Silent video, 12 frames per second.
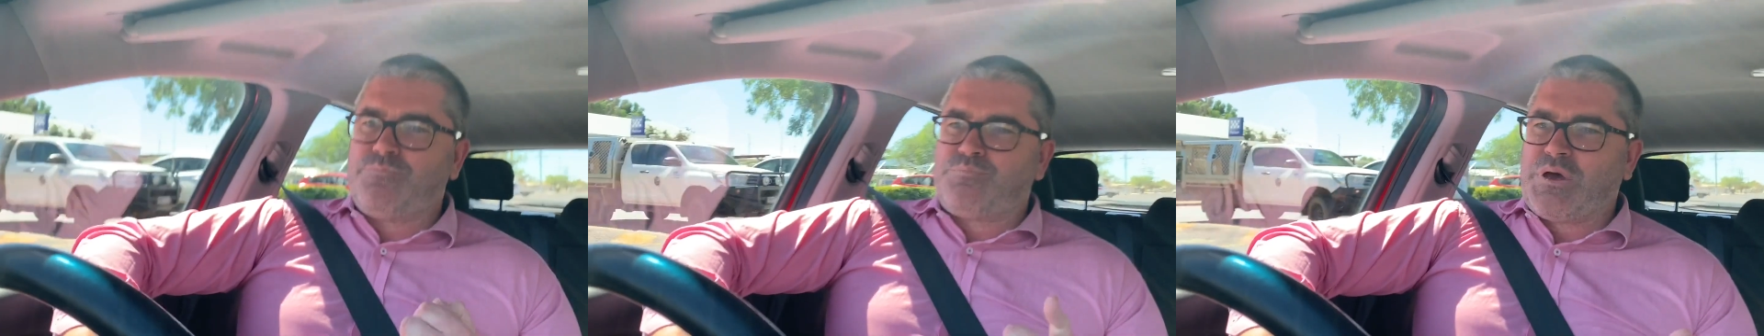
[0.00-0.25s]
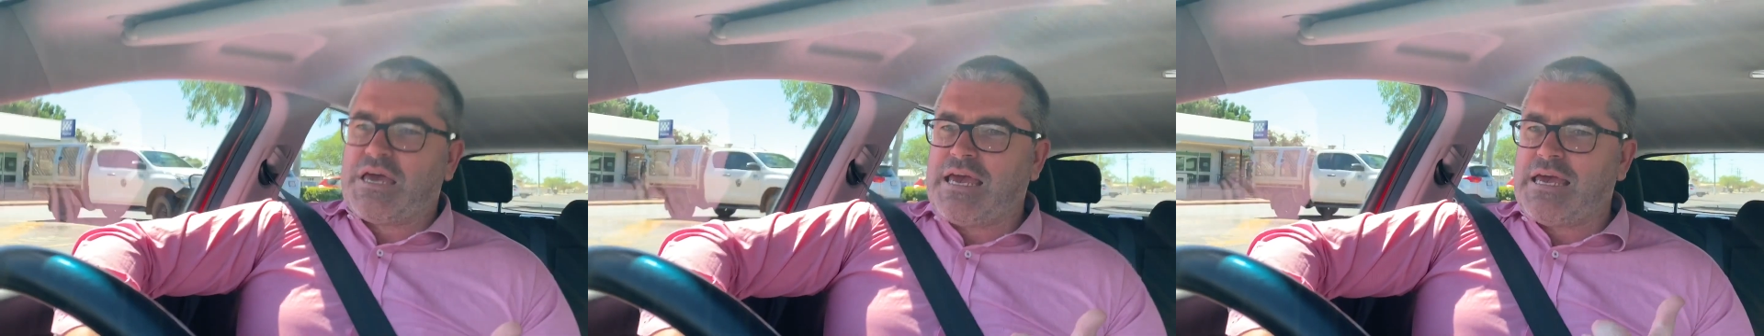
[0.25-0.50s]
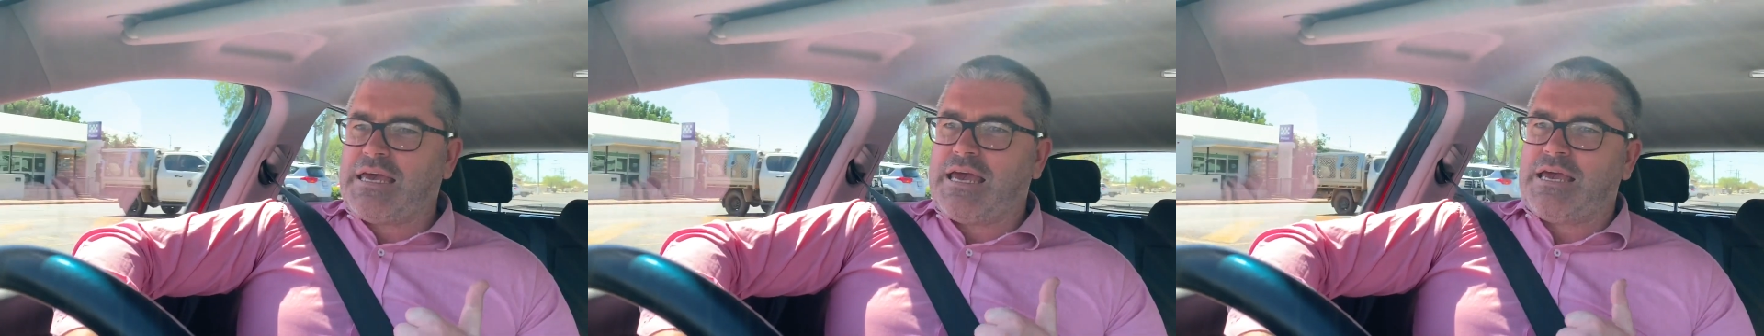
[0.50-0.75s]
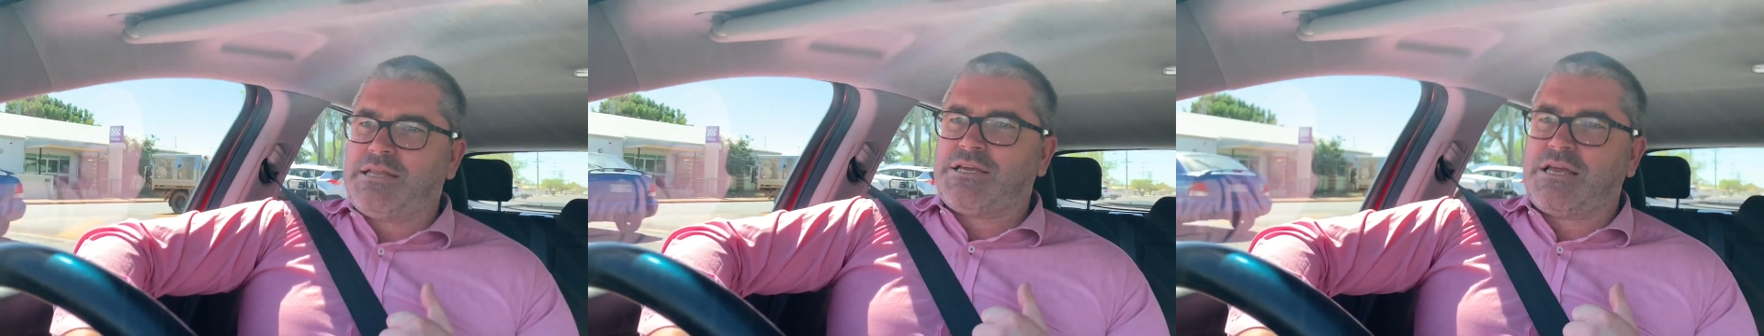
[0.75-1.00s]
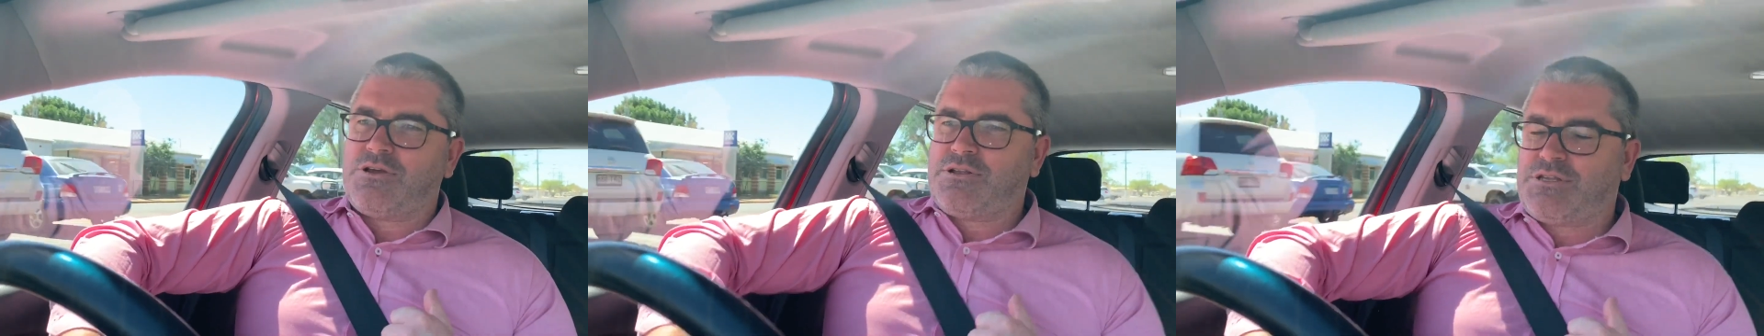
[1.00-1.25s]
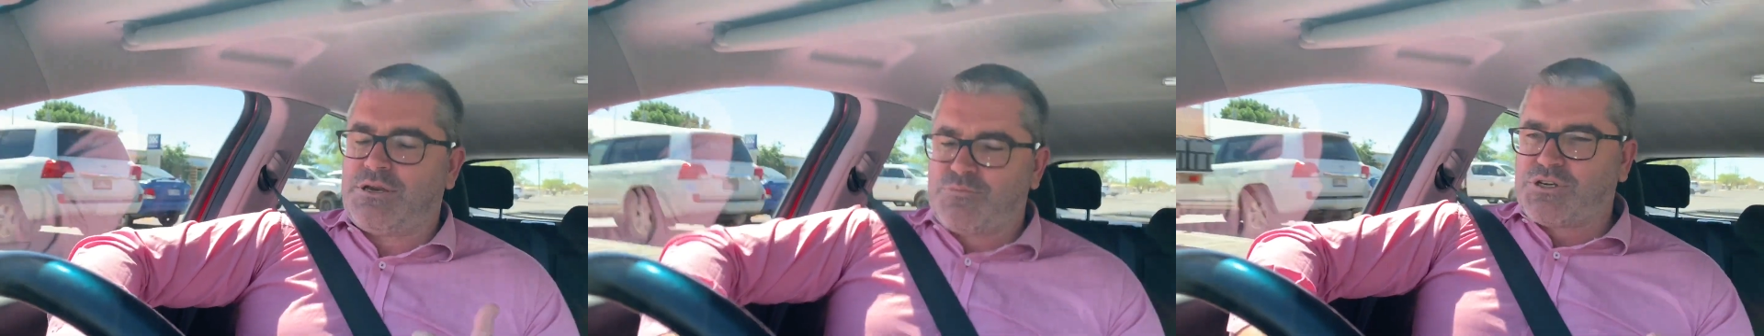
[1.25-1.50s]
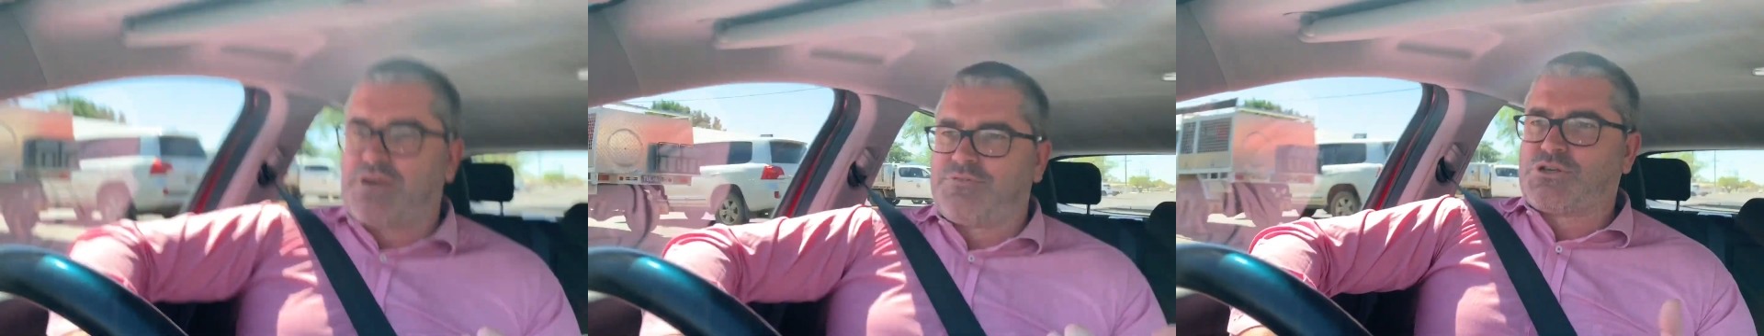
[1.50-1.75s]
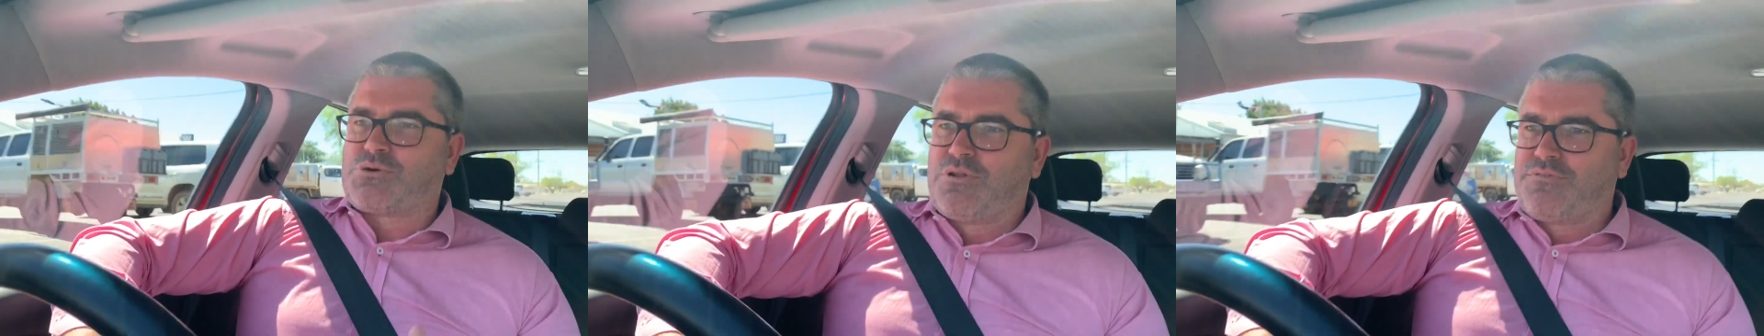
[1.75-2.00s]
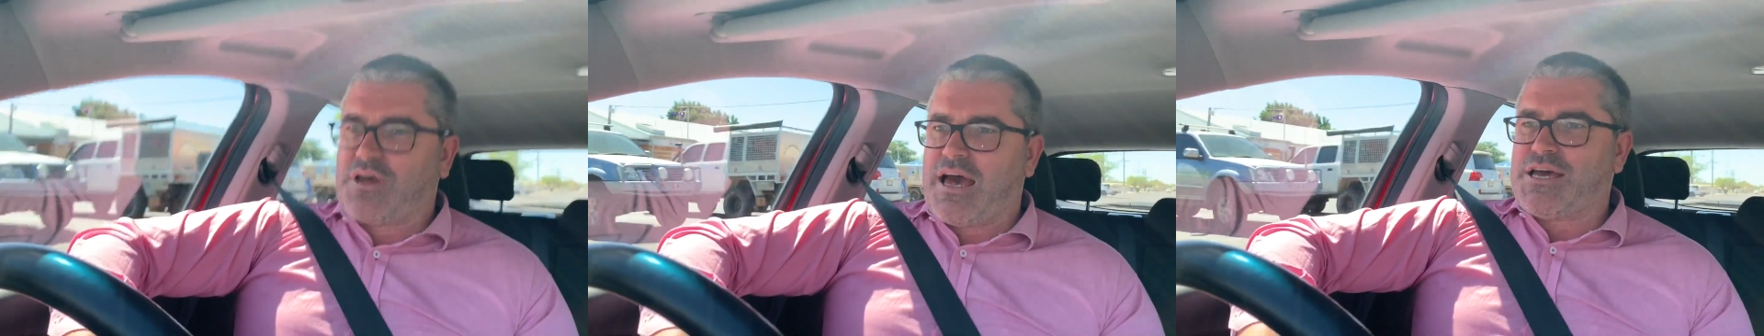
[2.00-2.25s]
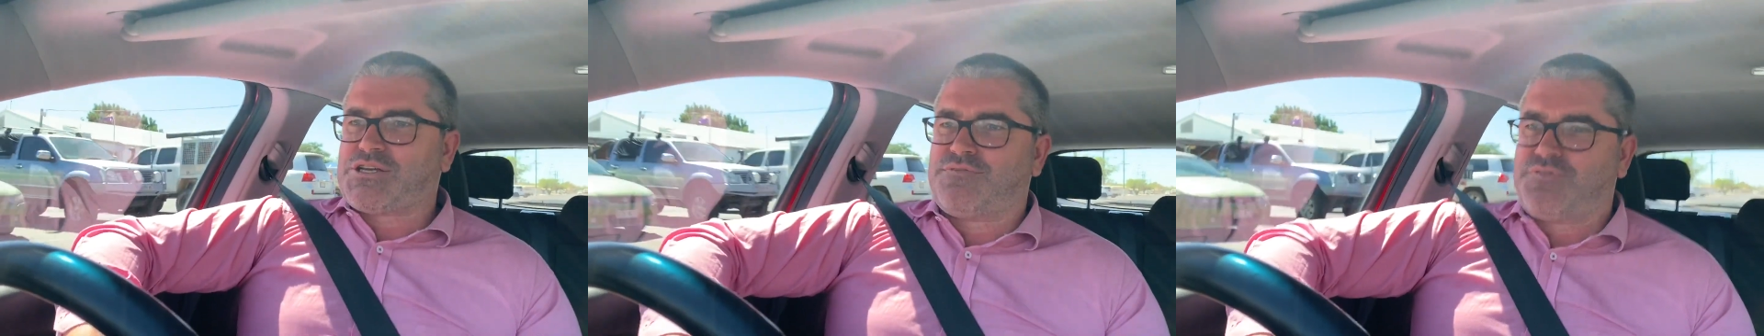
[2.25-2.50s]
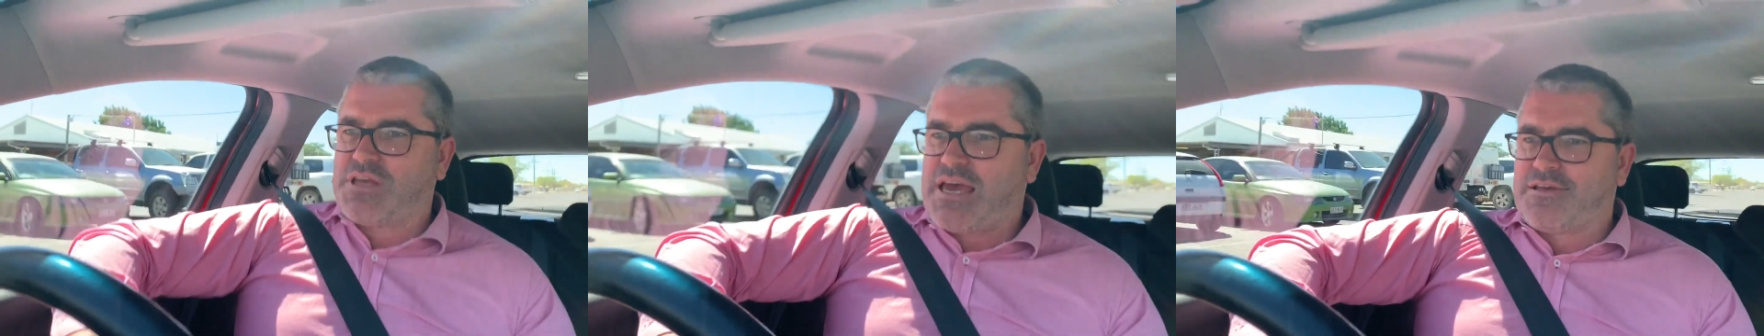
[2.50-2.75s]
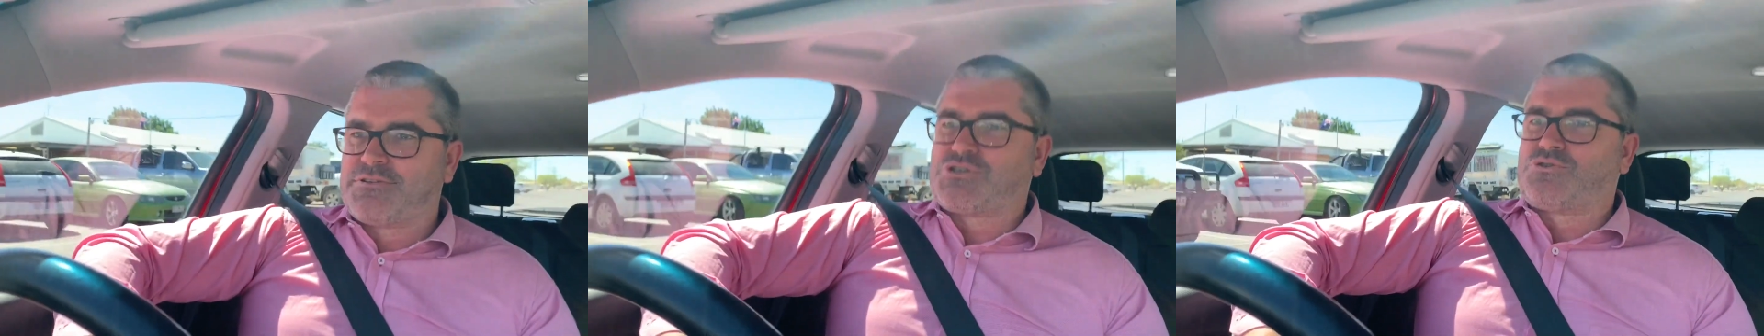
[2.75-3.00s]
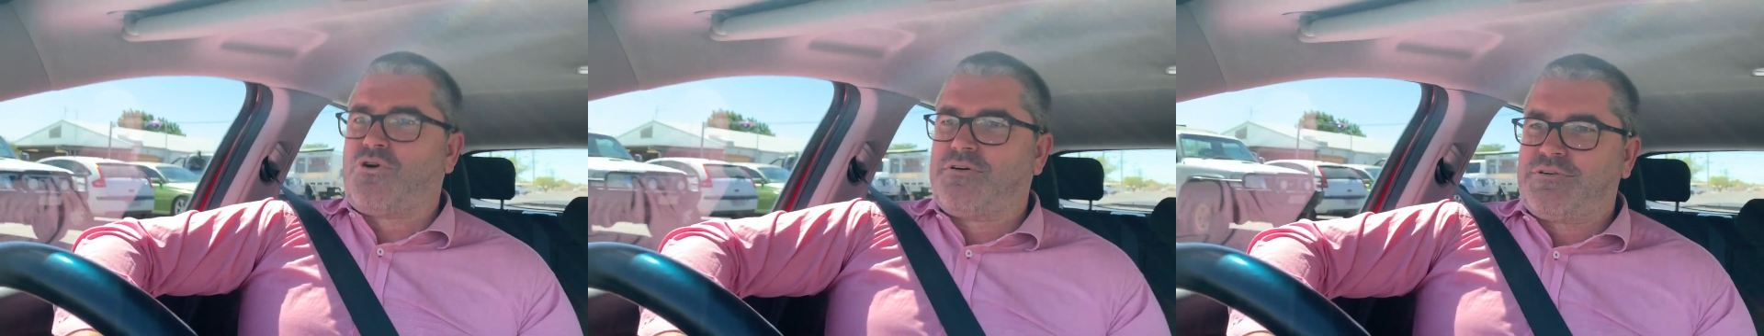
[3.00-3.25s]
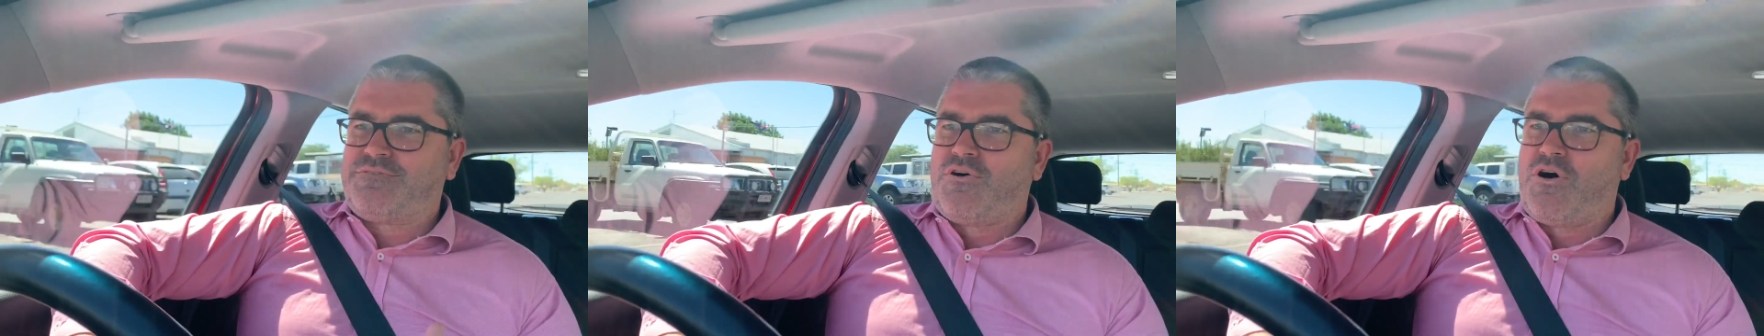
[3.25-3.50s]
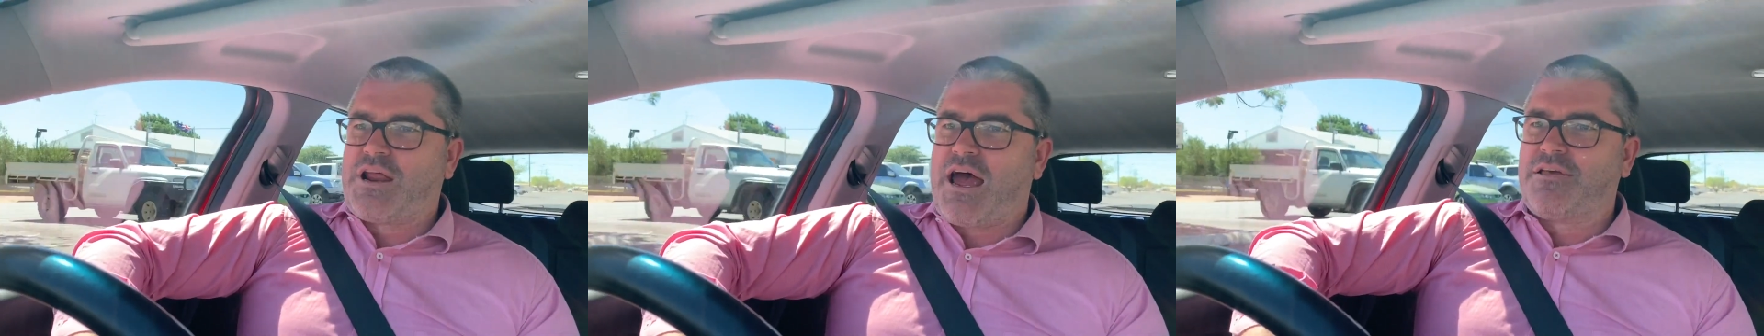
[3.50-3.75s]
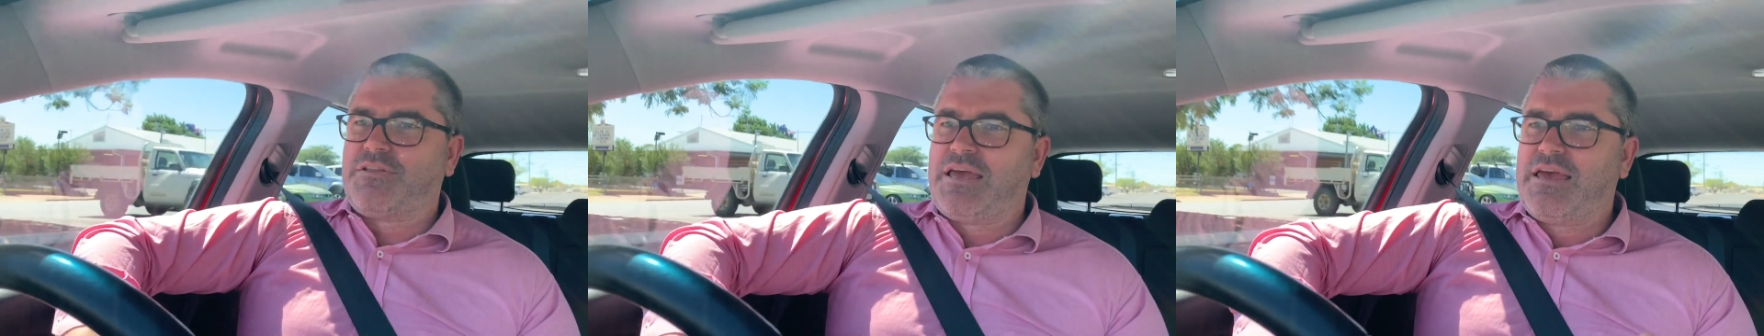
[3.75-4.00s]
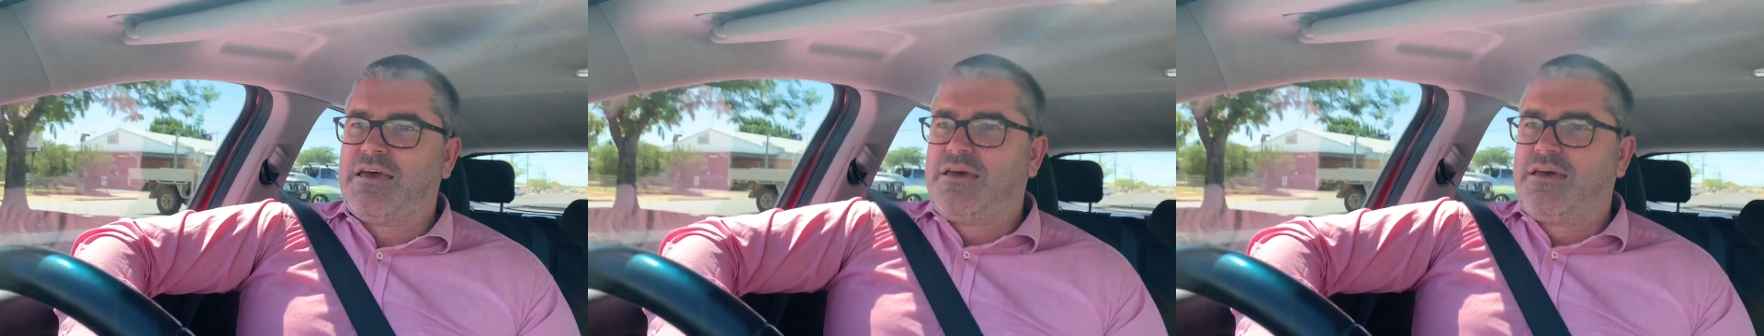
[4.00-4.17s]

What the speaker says: B, he didn't receive a disqualification for the careless driving, fine only